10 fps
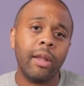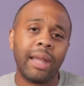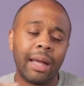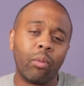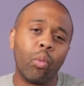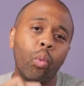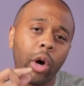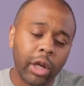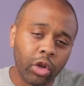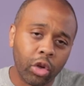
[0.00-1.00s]
that
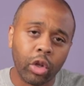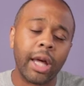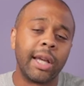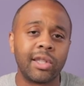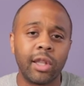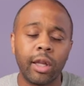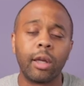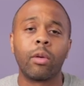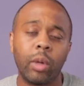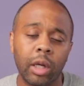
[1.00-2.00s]
one little last
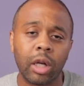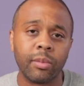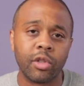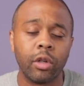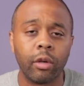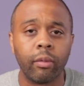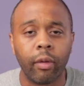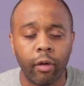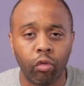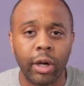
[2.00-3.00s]
thing when it comes to
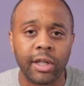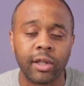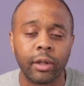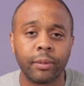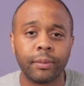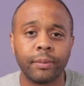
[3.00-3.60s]
racing.